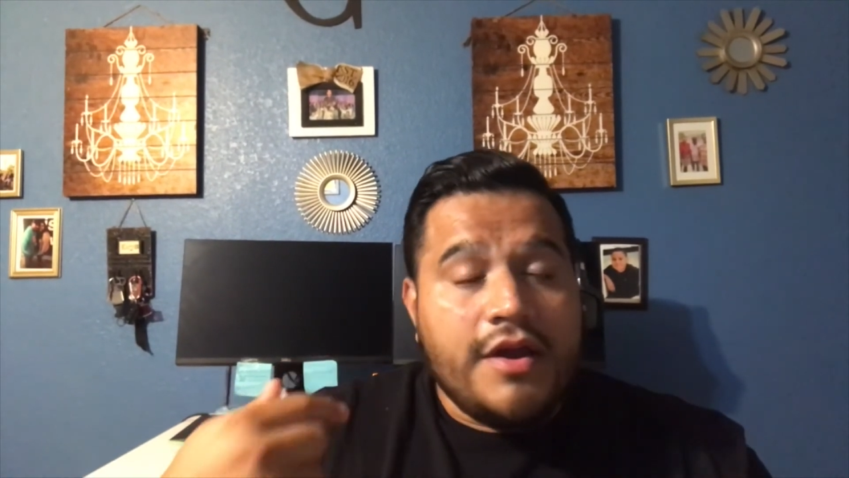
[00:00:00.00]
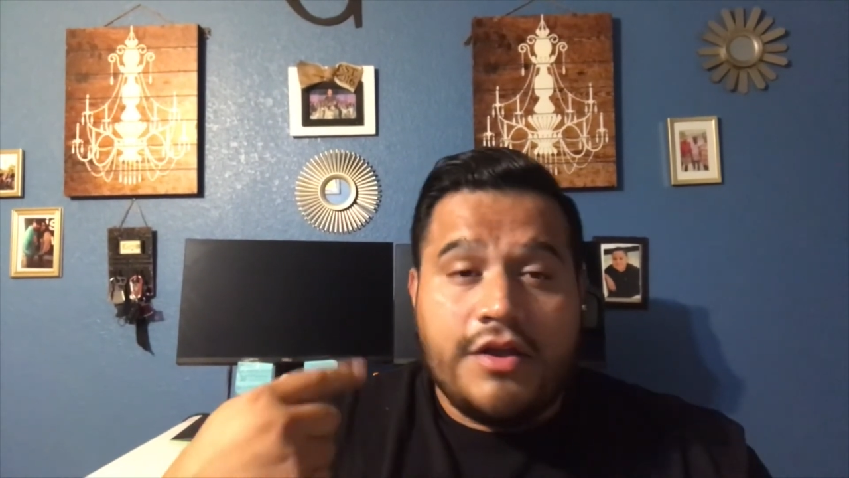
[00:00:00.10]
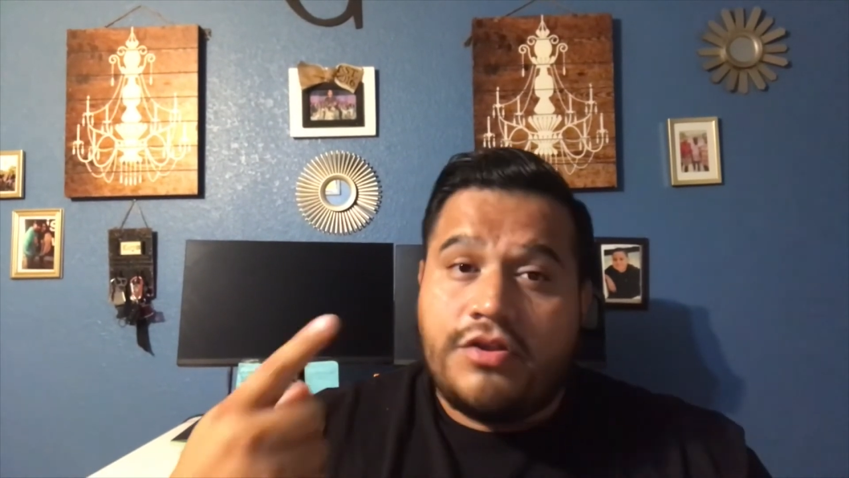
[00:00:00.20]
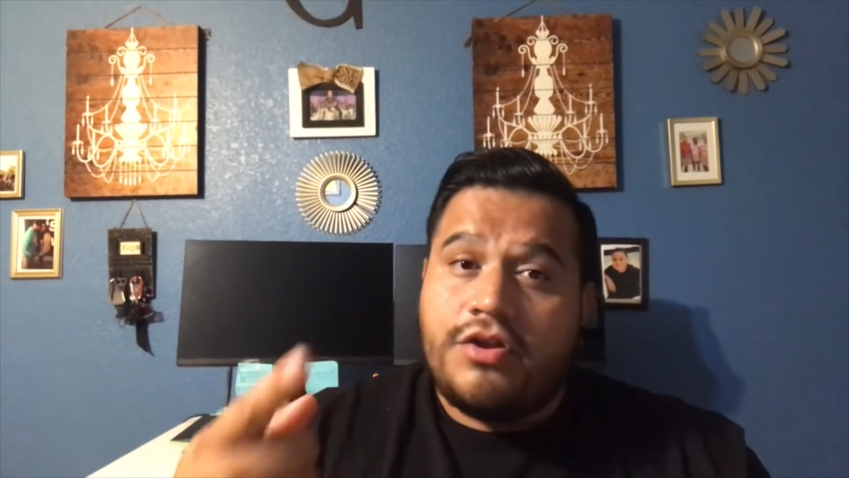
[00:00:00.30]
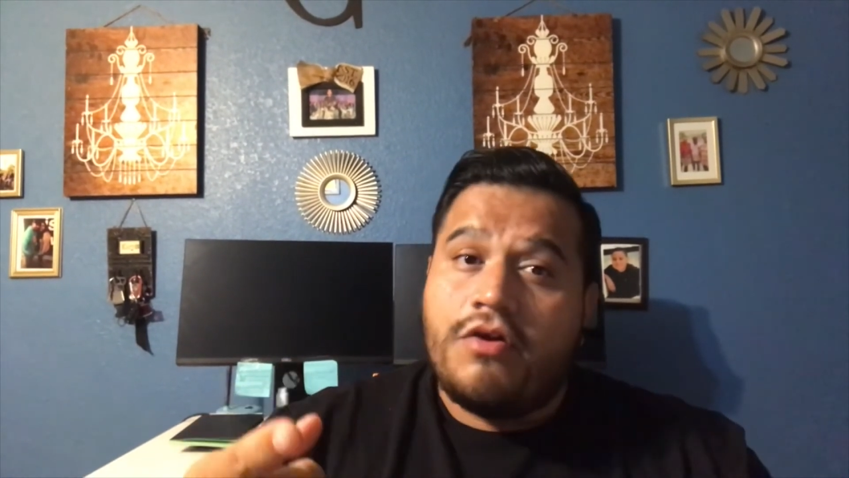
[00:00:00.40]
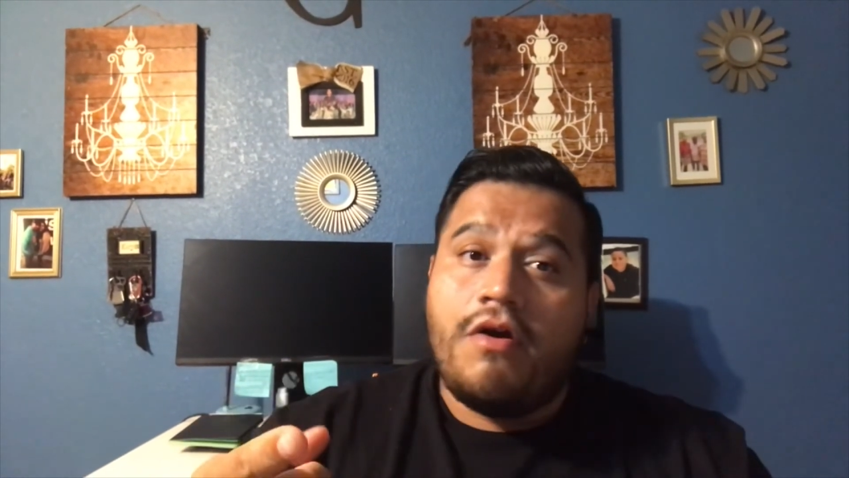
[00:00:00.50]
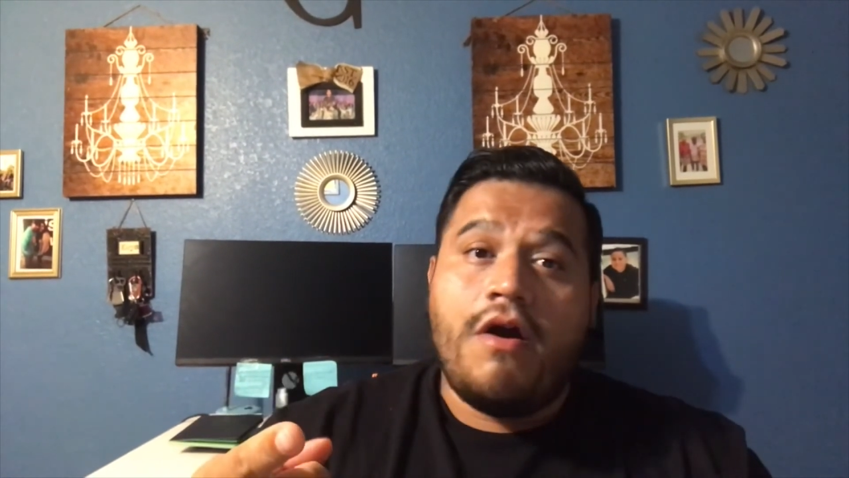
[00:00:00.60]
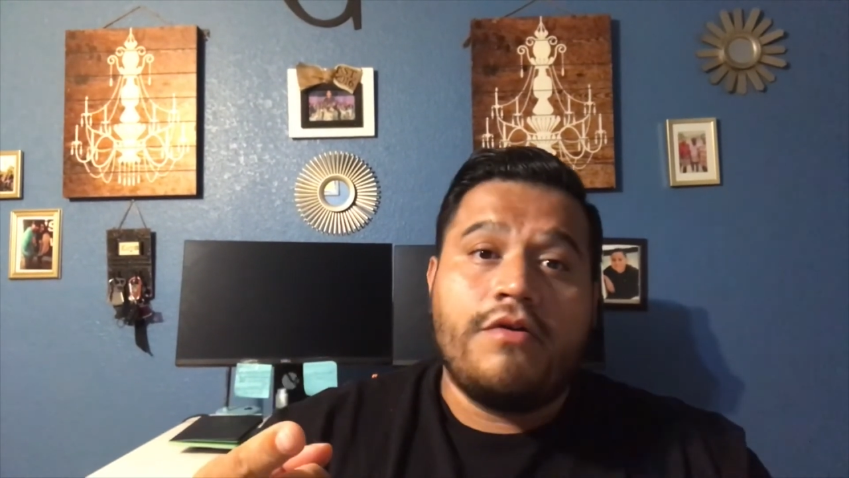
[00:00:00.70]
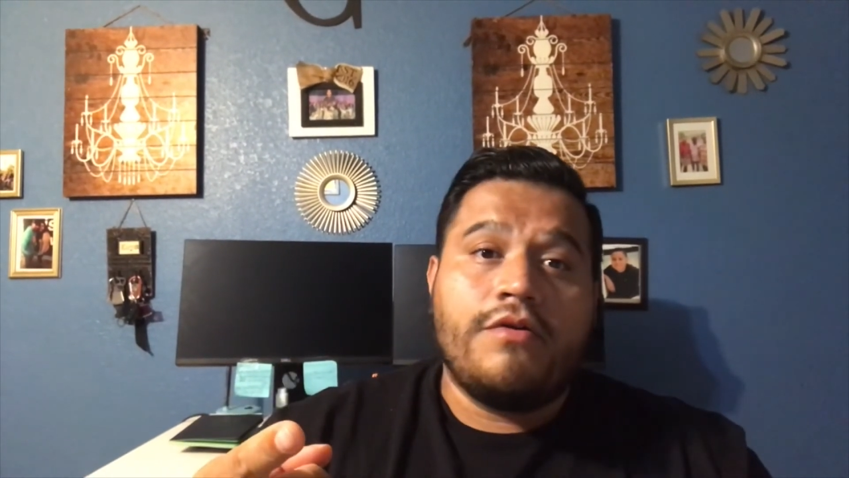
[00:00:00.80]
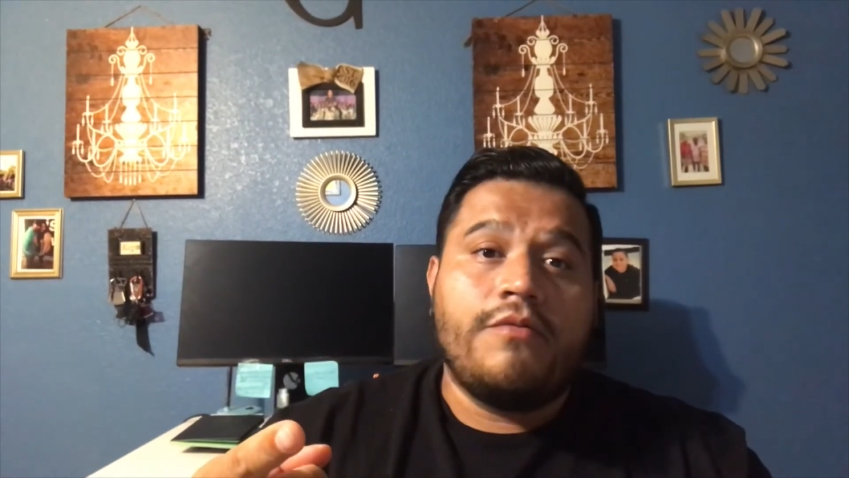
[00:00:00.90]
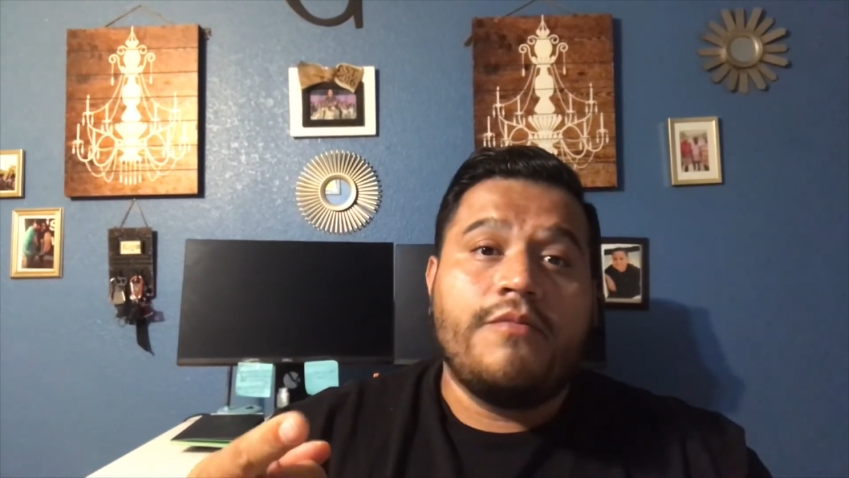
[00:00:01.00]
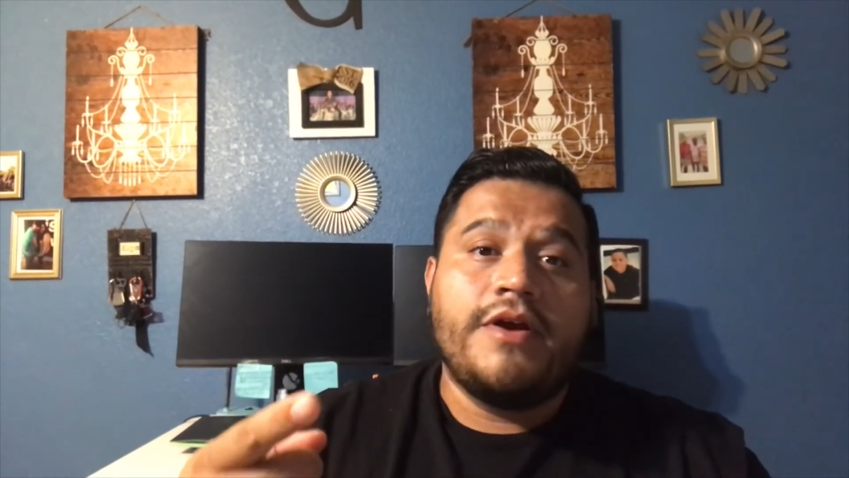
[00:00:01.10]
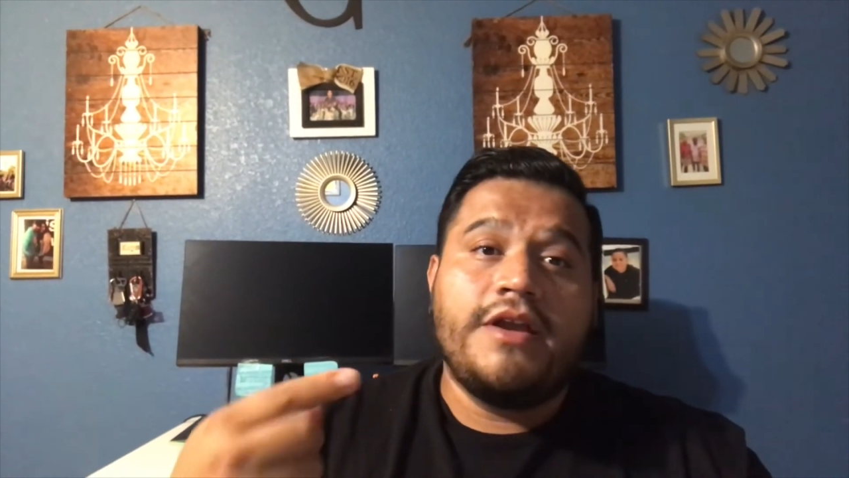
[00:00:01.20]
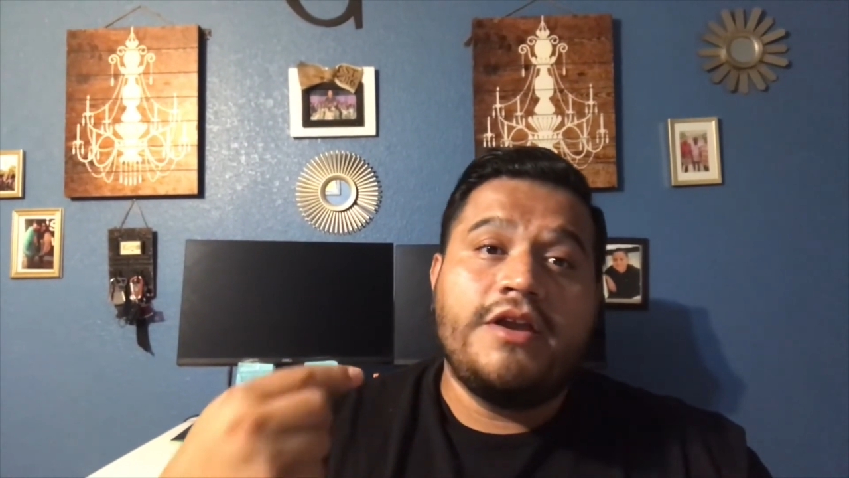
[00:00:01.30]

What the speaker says: it's your hard-earned money,